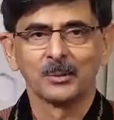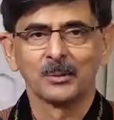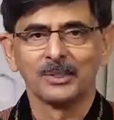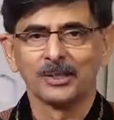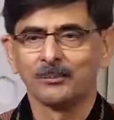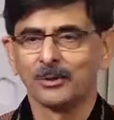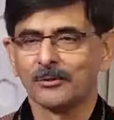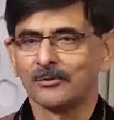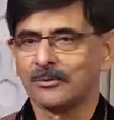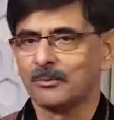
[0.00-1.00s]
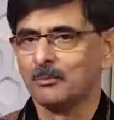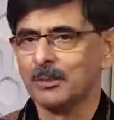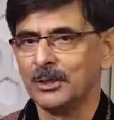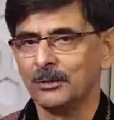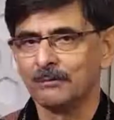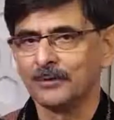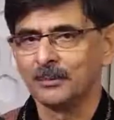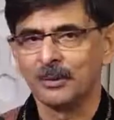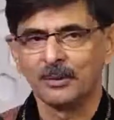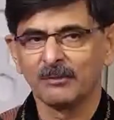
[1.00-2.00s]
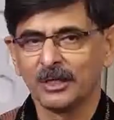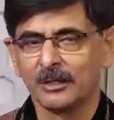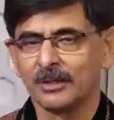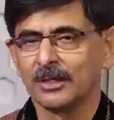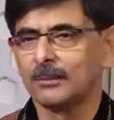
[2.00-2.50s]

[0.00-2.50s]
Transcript: with them, because many of them, I mean, when I read